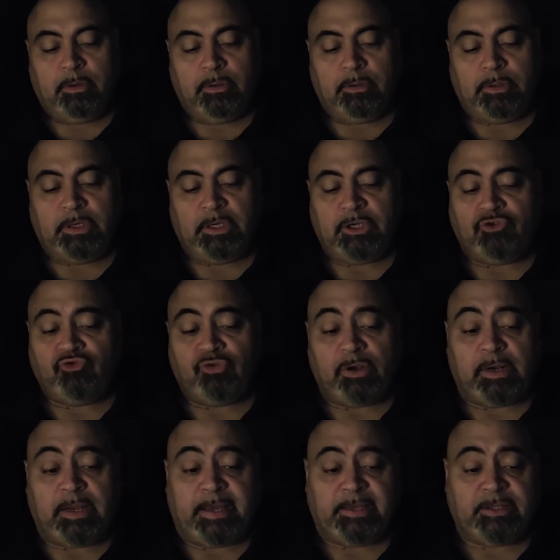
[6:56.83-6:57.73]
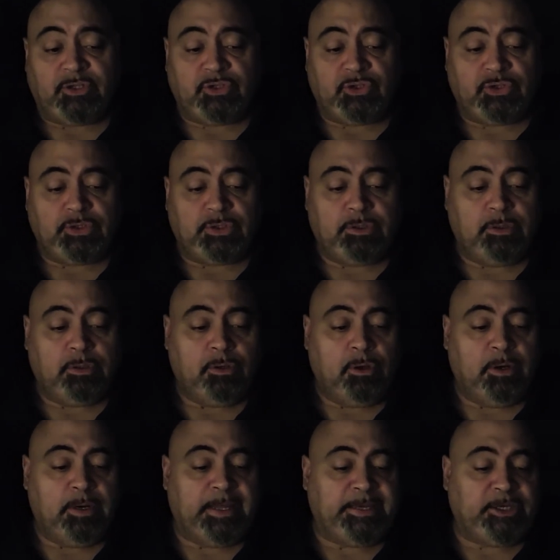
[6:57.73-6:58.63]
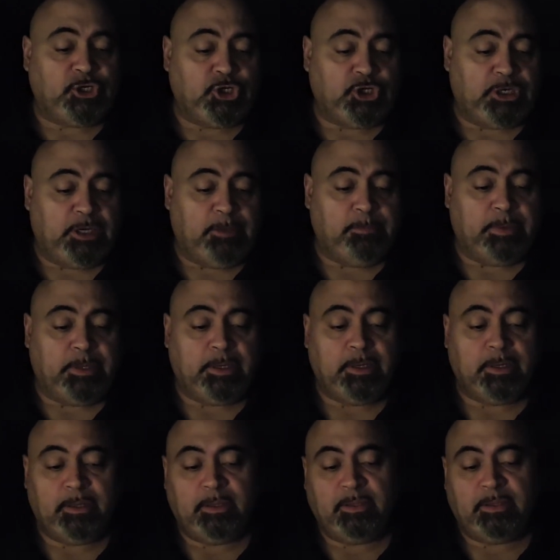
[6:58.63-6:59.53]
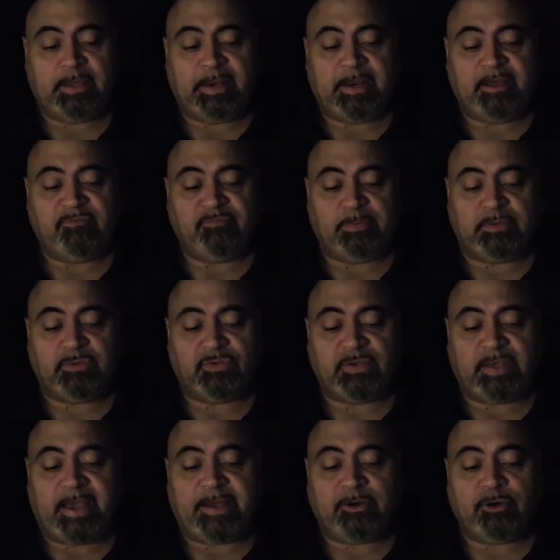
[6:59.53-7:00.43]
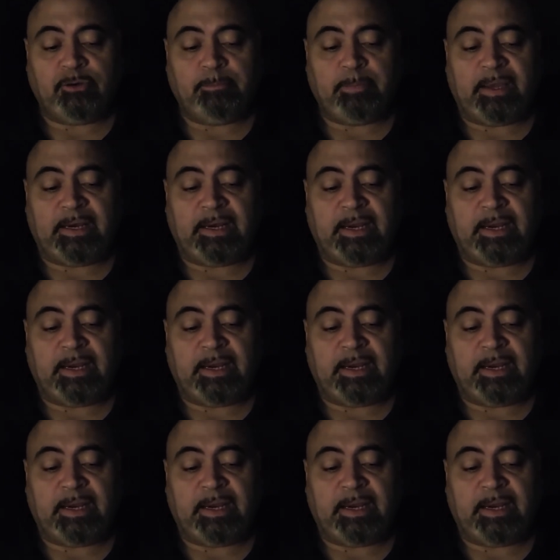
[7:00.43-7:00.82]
The Israelites are like sheep that have been scattered by